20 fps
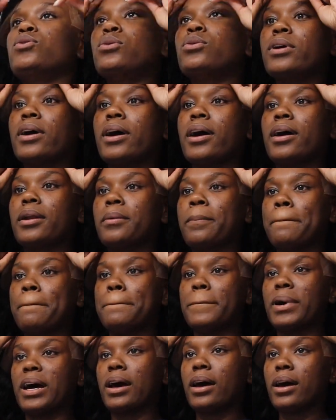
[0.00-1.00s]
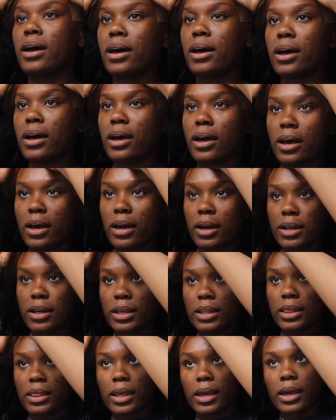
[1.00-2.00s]
got a
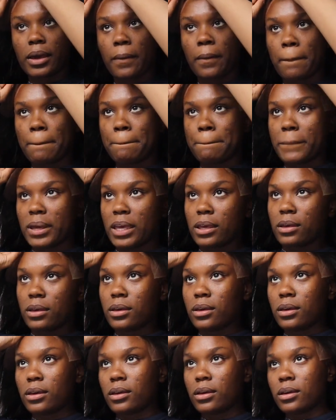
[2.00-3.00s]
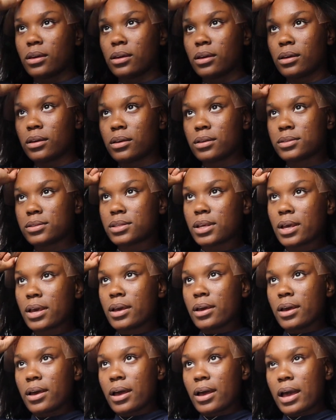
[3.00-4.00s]
body like a Benz.
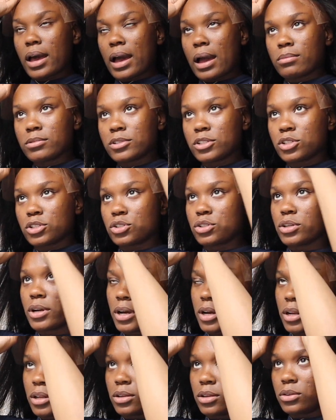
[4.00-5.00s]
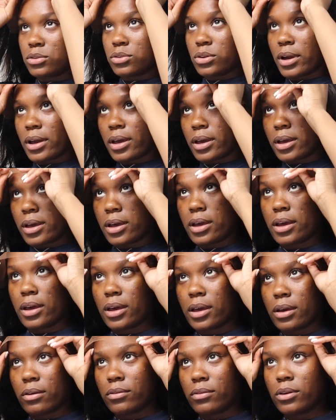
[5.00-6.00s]
I'm just trying to
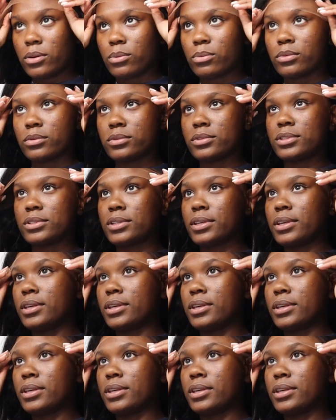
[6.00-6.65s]
drive it once